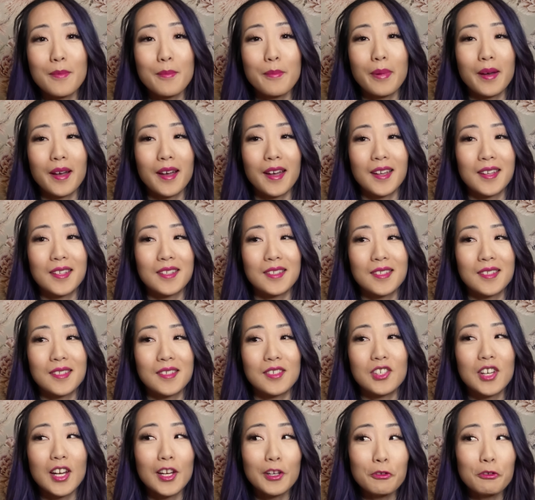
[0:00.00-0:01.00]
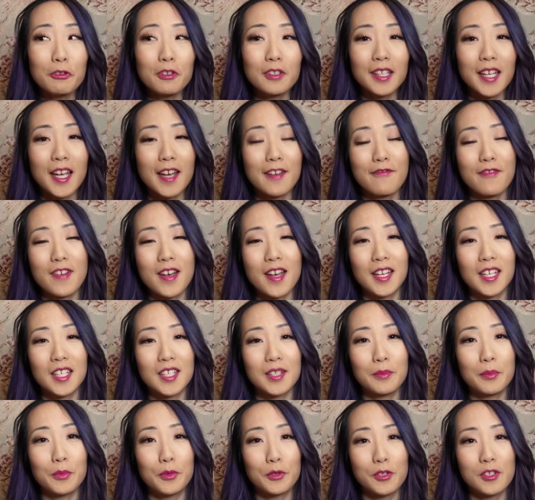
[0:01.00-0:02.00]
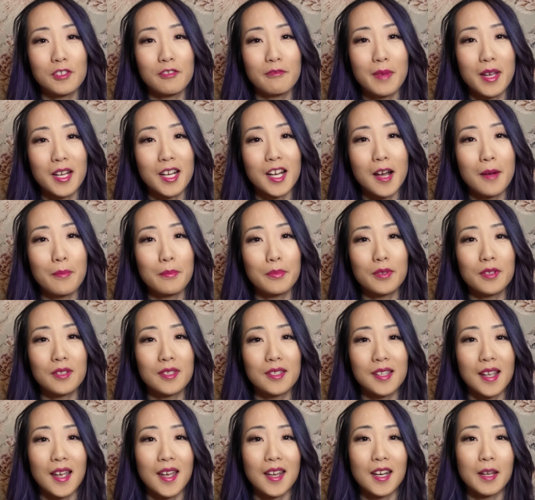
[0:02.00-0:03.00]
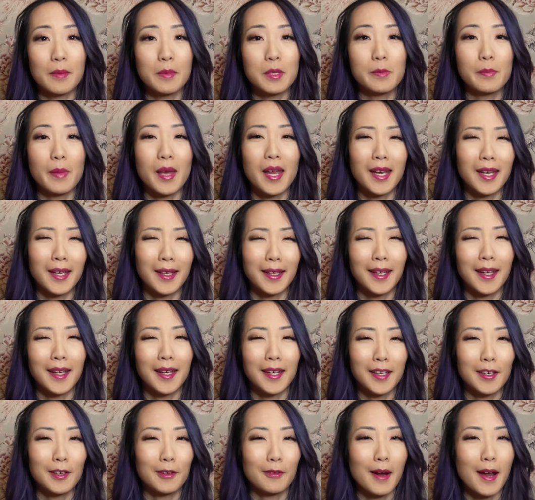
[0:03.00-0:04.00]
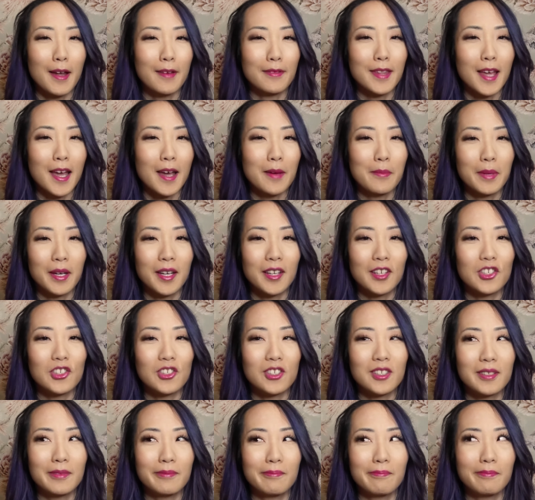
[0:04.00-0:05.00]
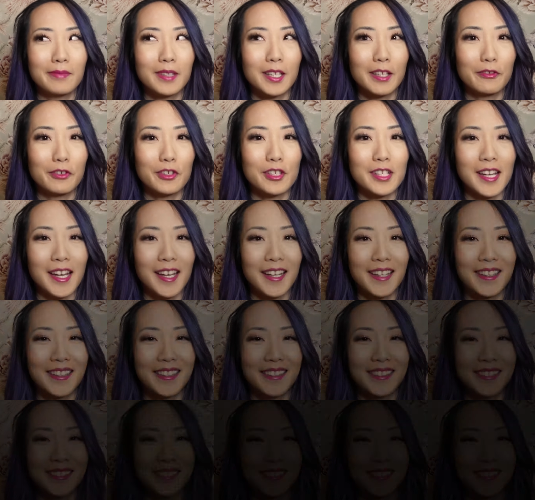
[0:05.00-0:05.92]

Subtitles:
but generally I find most of my couples end up spending in and around that much, give or take.